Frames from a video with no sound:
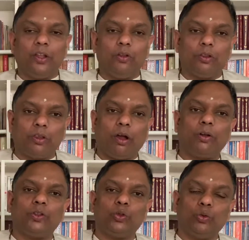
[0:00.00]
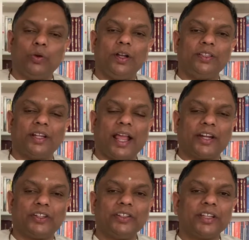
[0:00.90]
Your thoughts, words, and
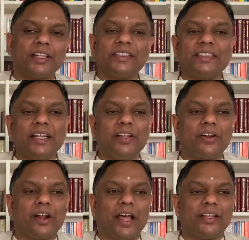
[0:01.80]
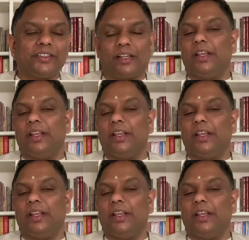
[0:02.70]
actions are synchronized.